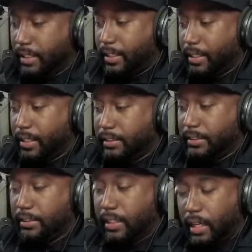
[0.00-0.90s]

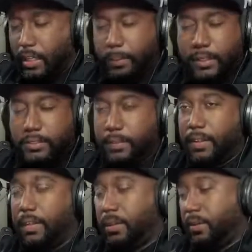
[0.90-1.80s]
such as uncompressed
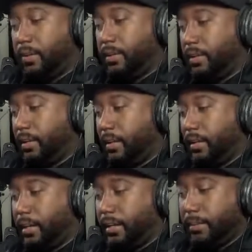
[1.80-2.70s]
video,
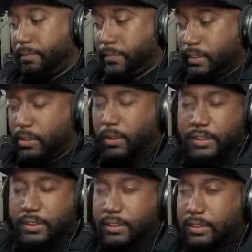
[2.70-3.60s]
the
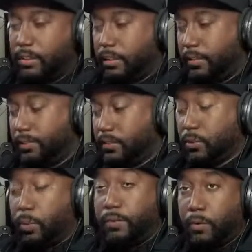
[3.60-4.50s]
Sony sensor,
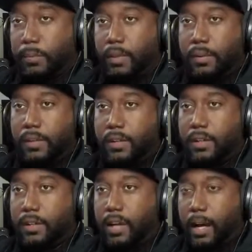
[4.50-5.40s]
24
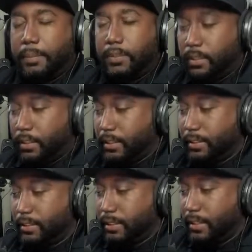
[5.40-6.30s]
millimeter optical
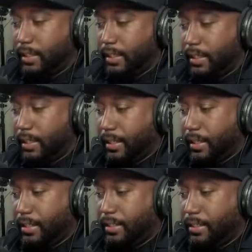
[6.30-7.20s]
lens,
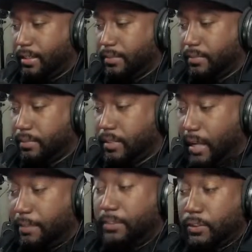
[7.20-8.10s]
and
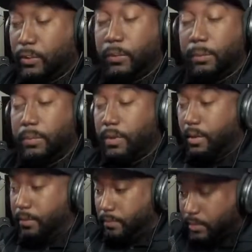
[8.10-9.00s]
f2
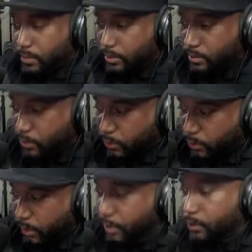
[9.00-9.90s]
is it
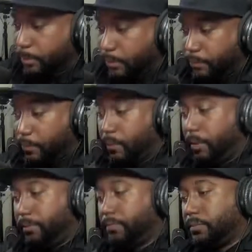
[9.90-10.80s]
2 yeah
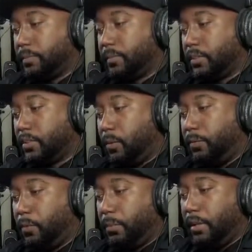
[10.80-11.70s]
2.4
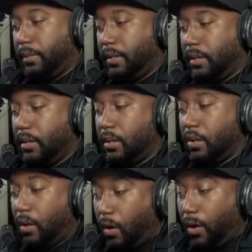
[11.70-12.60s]
24 millimeter
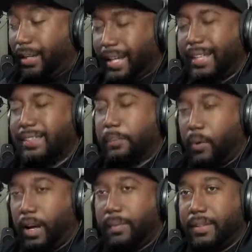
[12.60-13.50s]
all glass
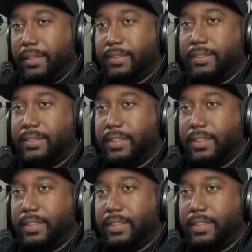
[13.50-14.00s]
prime lens.